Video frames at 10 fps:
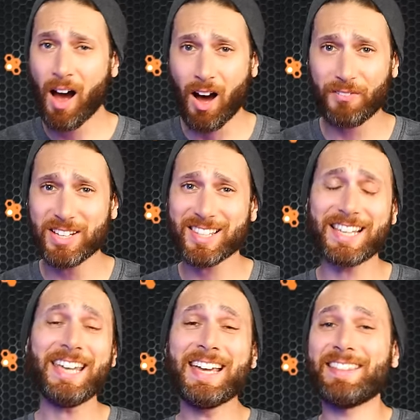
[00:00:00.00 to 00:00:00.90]

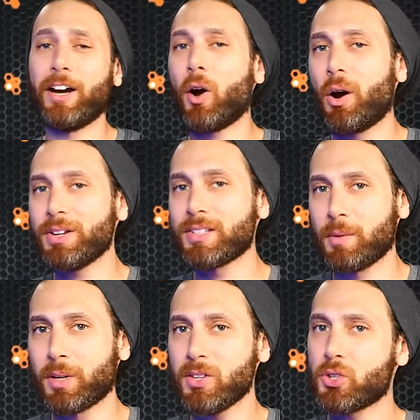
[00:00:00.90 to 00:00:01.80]
Obviously, there are
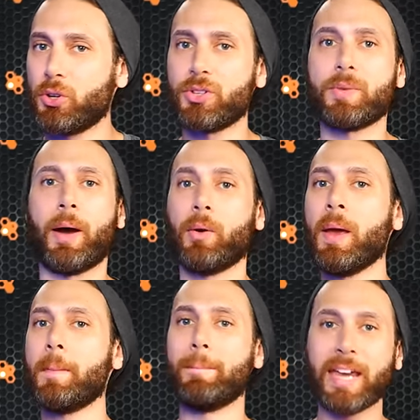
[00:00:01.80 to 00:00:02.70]
some concerns about
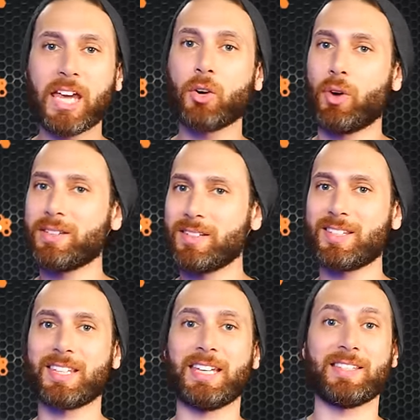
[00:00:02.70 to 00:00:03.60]
making resin
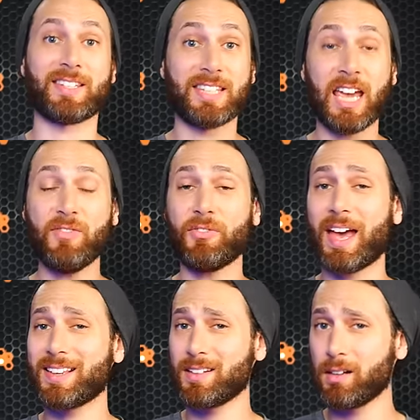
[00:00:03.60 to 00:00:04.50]
skins safe,
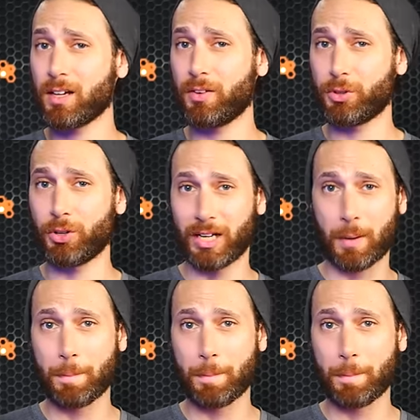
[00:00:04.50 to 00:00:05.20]
as I'll cover in a